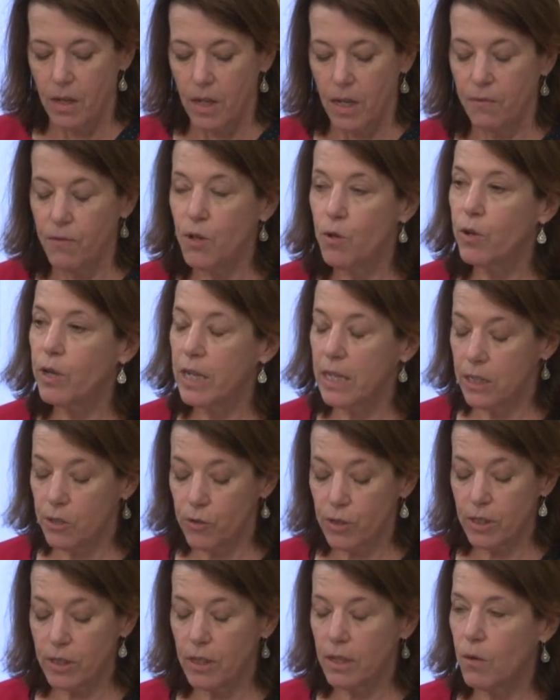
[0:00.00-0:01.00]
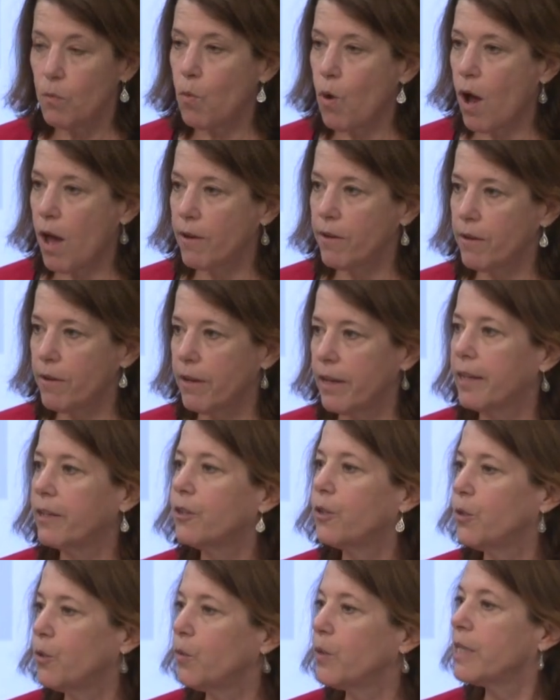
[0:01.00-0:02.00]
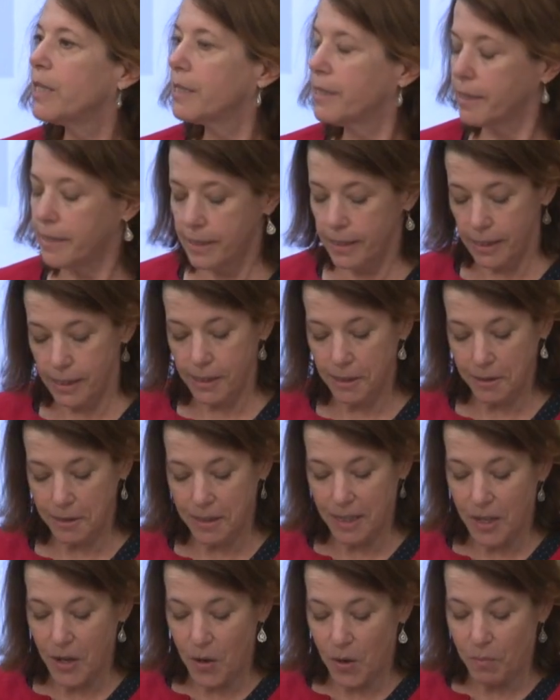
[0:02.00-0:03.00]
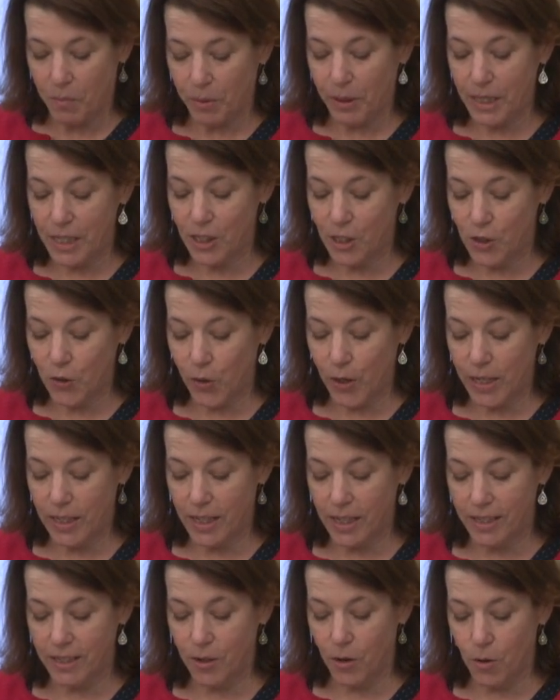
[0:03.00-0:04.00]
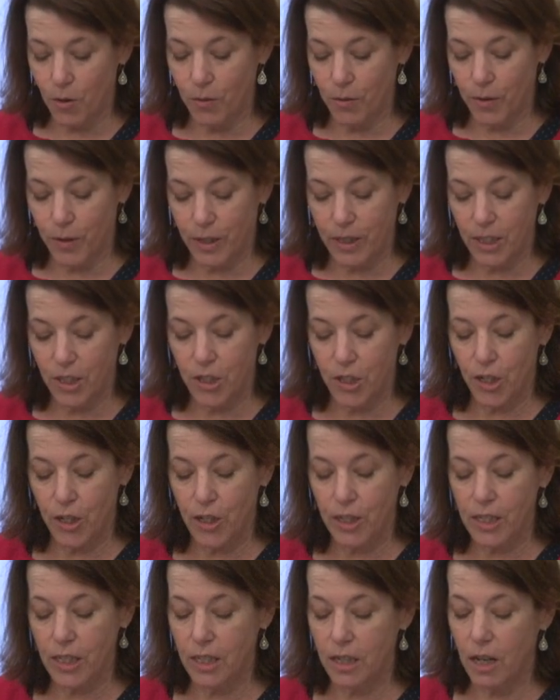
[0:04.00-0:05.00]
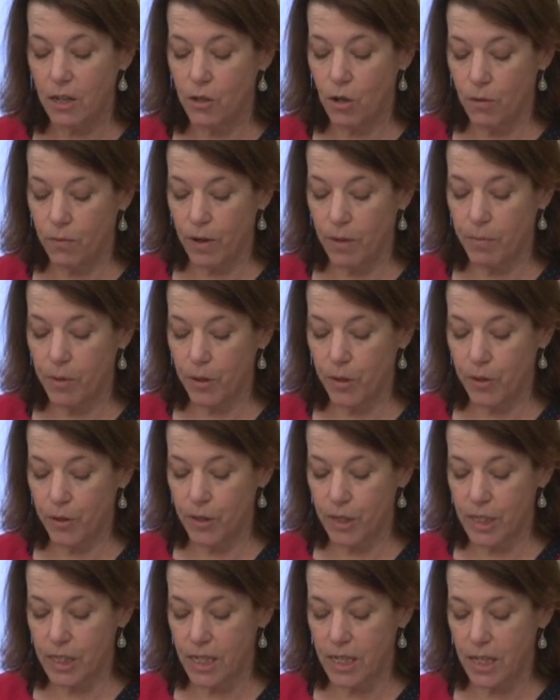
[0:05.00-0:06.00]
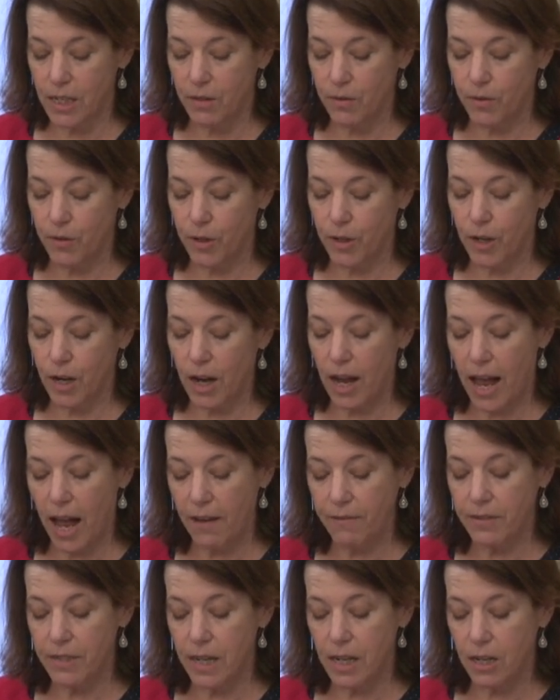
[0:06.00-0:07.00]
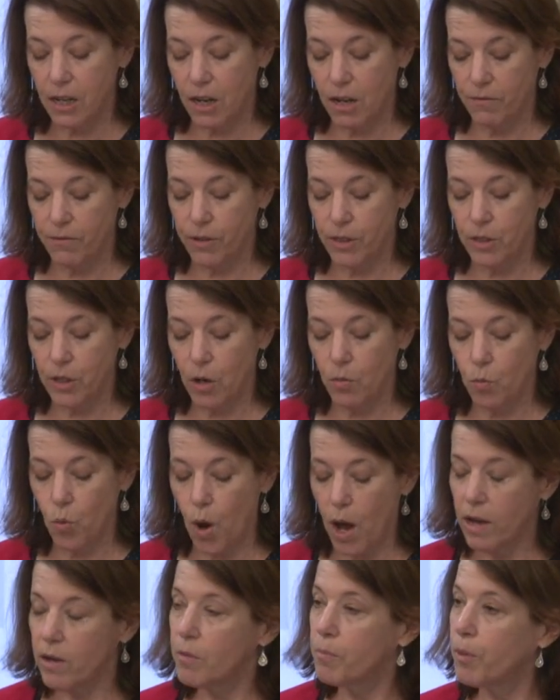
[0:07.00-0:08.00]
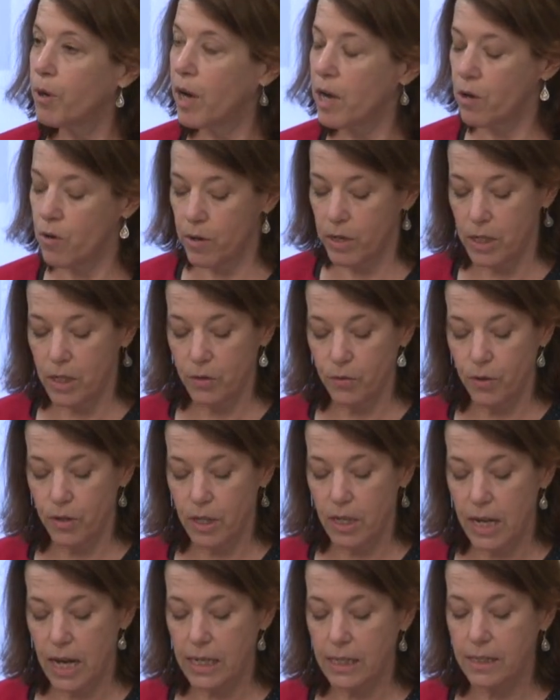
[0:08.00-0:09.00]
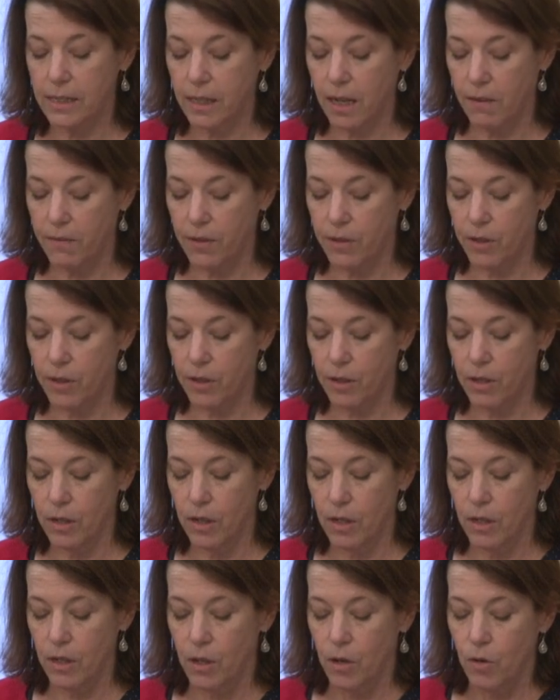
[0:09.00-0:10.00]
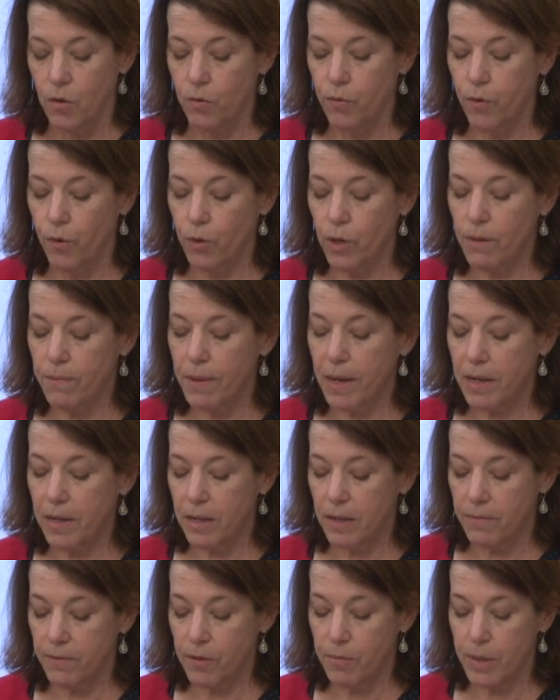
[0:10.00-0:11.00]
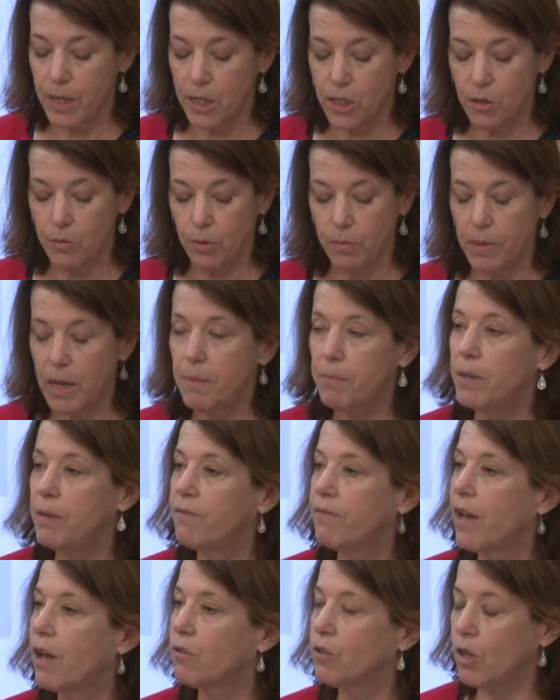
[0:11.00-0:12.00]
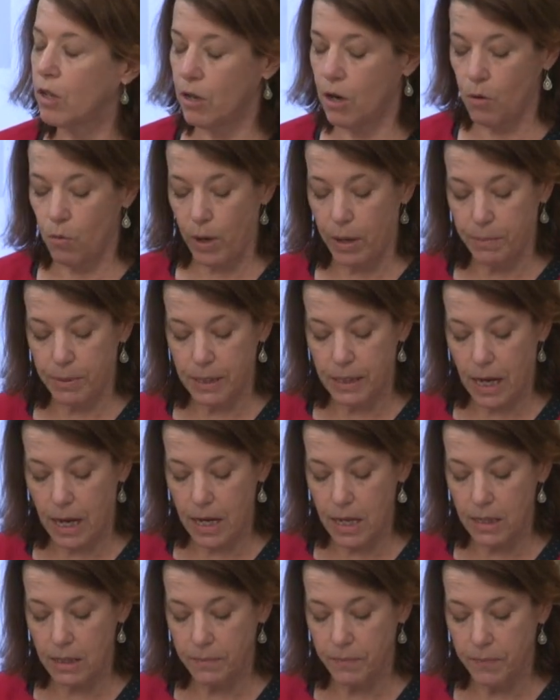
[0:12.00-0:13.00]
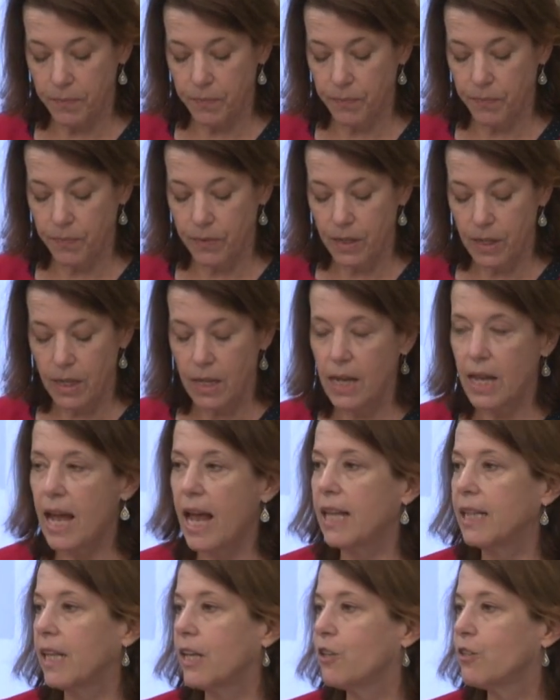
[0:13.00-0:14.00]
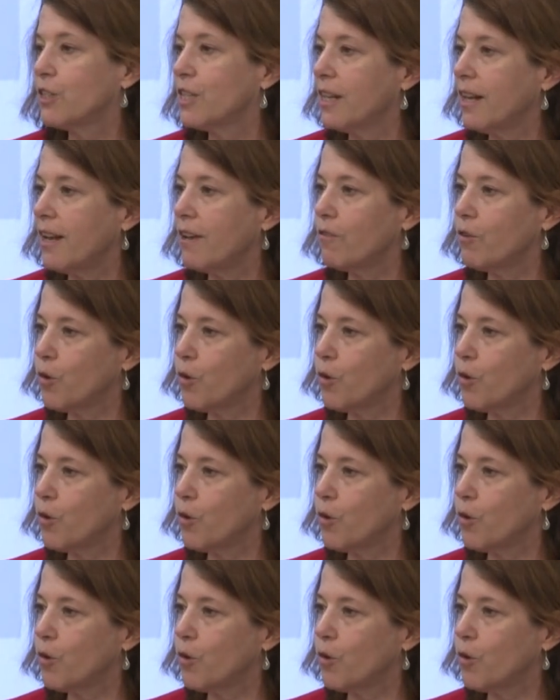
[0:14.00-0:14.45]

If you are interested in water, and who isn't, please join us over at the Sheraton on November thirteenth for a half-day conference on water priorities for the next governor. Full event information will may be found on our website. And later today, of